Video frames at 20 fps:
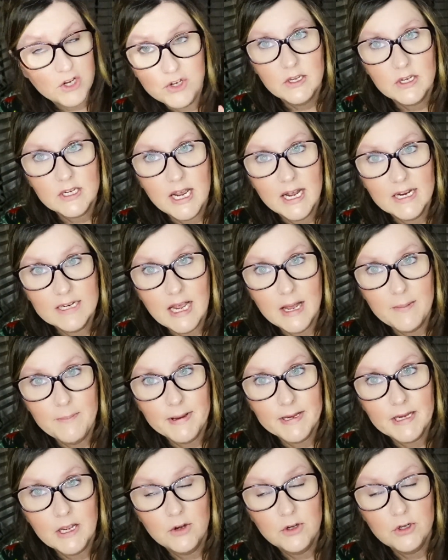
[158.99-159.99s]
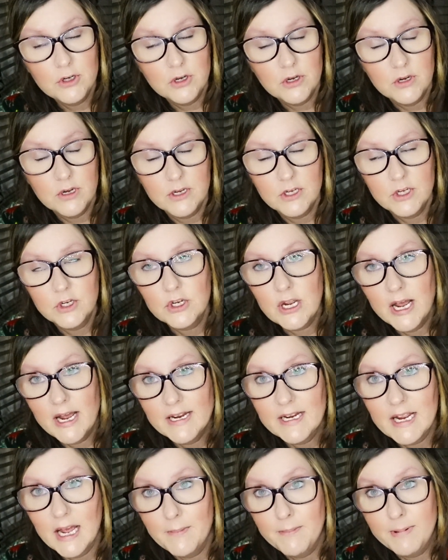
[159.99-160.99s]
You can get a big, you, you
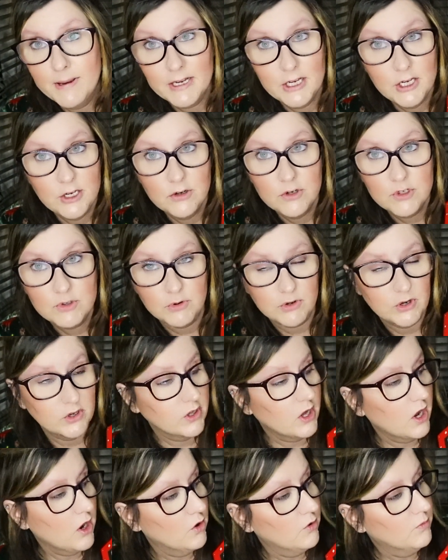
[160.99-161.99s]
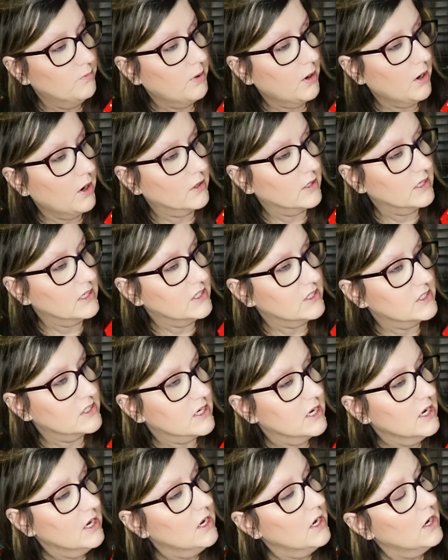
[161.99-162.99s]
can get a big, huge one on the Home Bargains
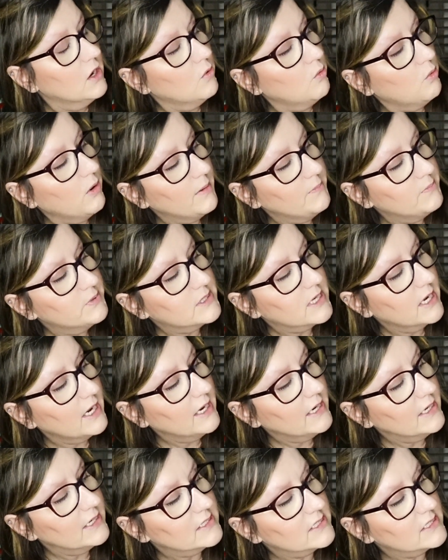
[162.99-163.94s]
website.